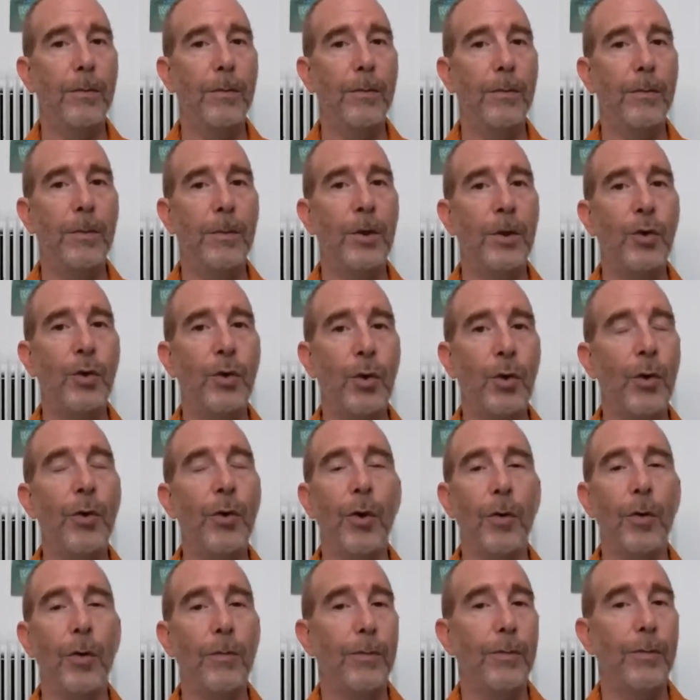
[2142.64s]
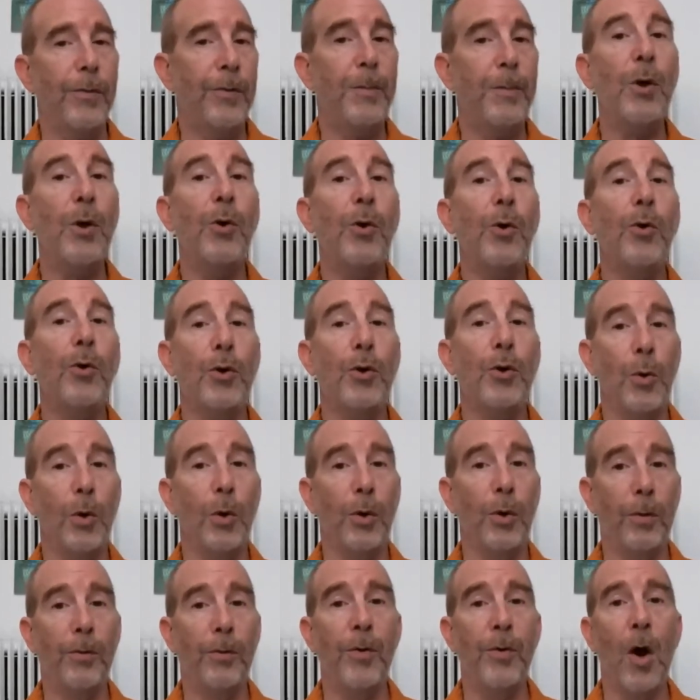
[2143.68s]
eternal. Spiritual
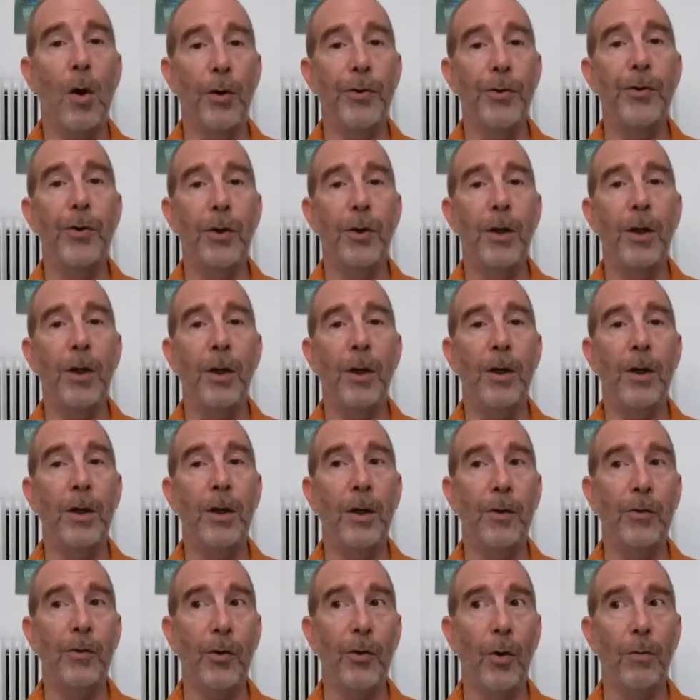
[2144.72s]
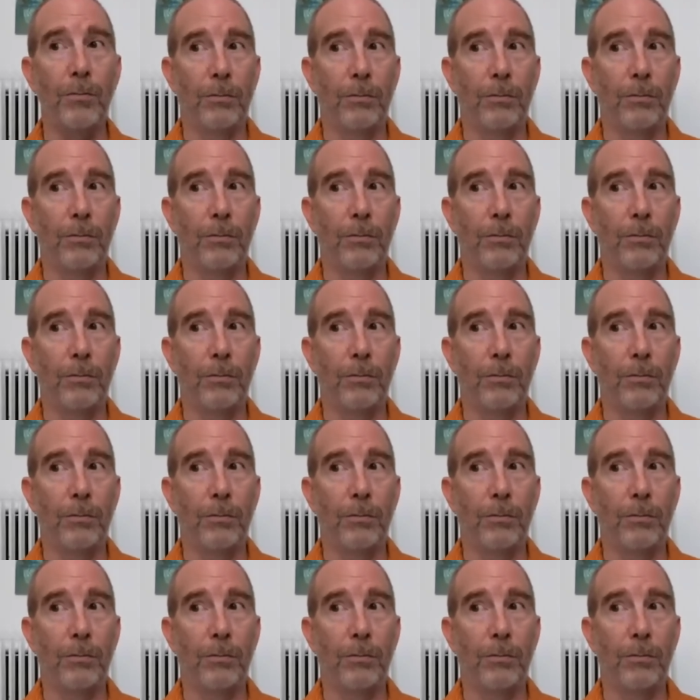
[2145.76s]
knowledge is